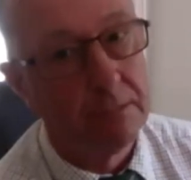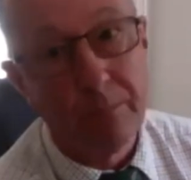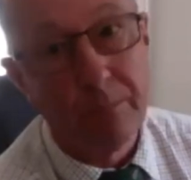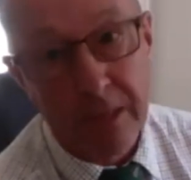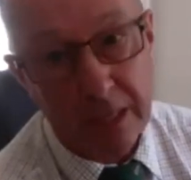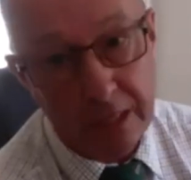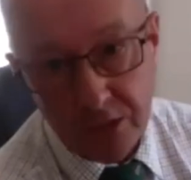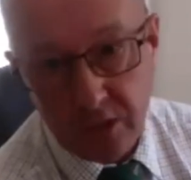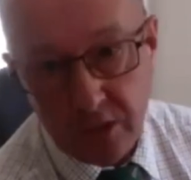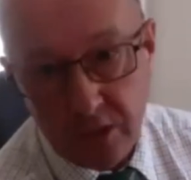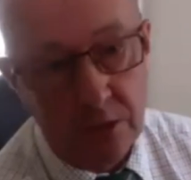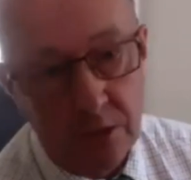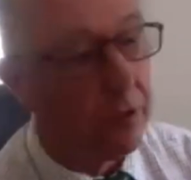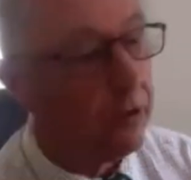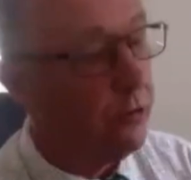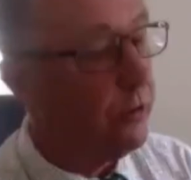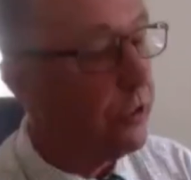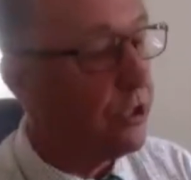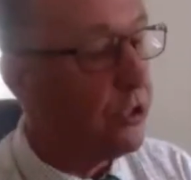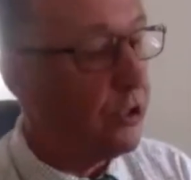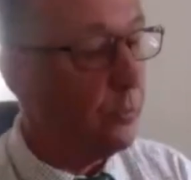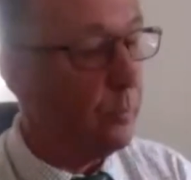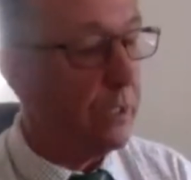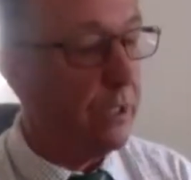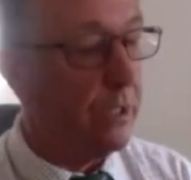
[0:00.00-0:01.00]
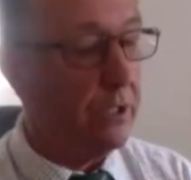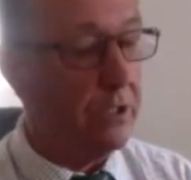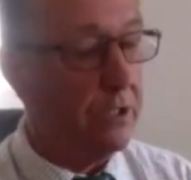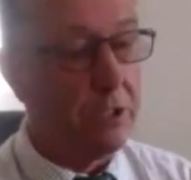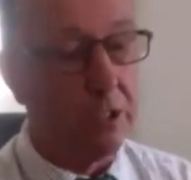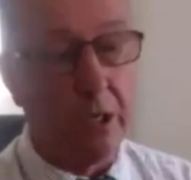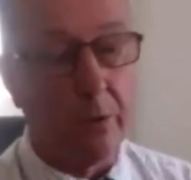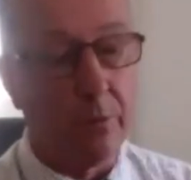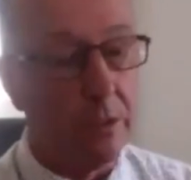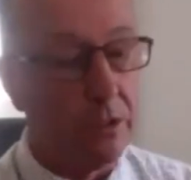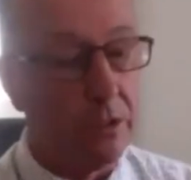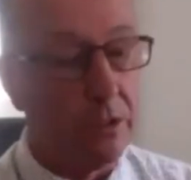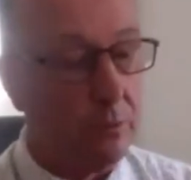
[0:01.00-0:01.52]
But that's another issue we need
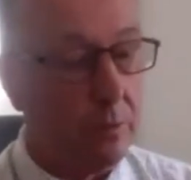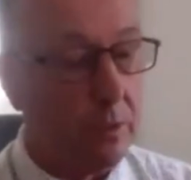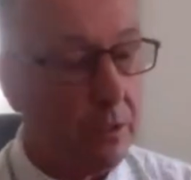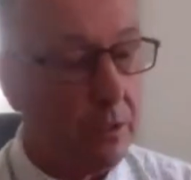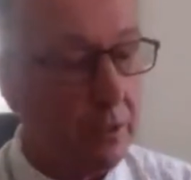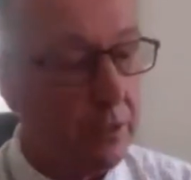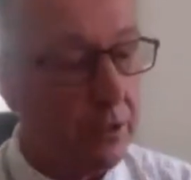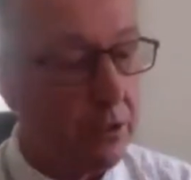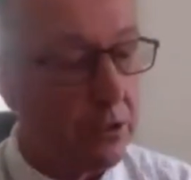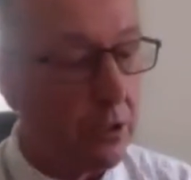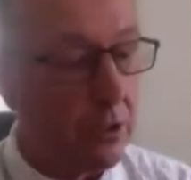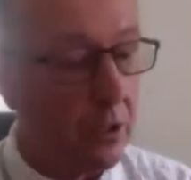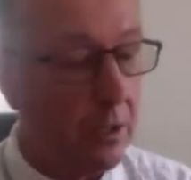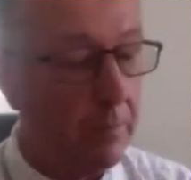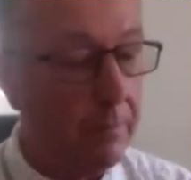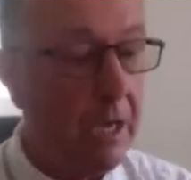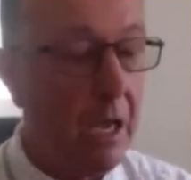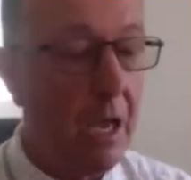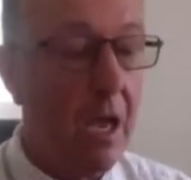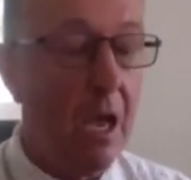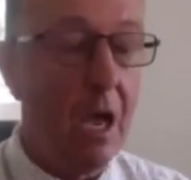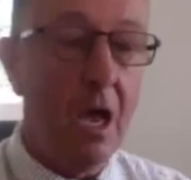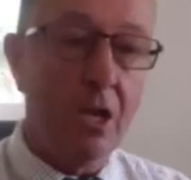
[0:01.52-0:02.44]
to go into at another time.